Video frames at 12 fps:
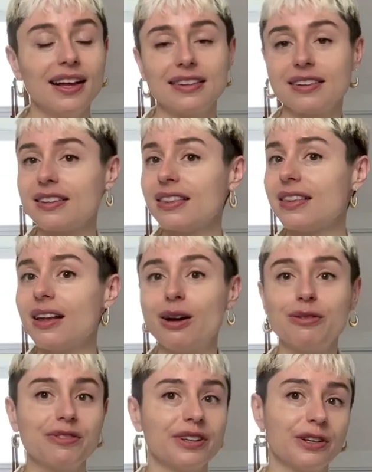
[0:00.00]
It's a
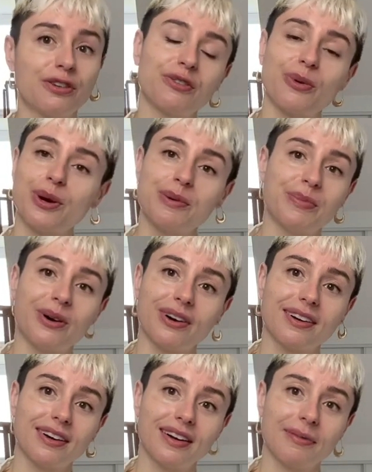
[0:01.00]
lovely short
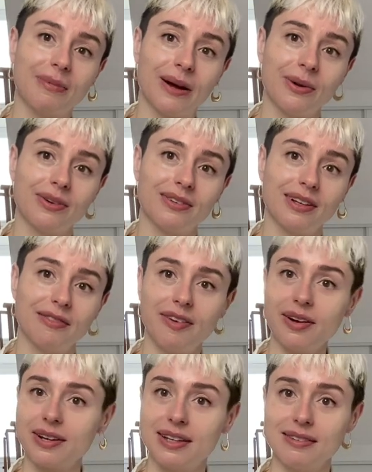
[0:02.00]
book about a
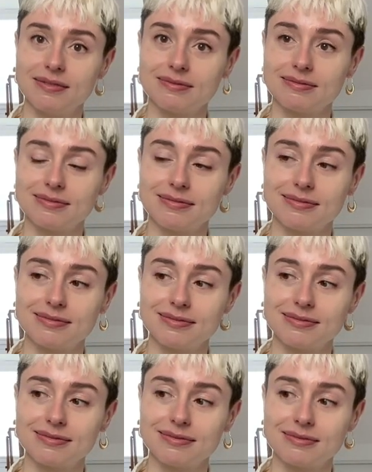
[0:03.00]
very
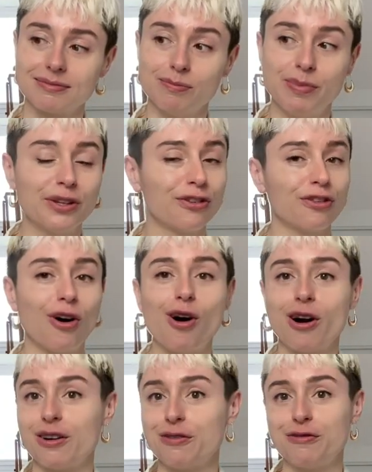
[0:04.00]
bizarre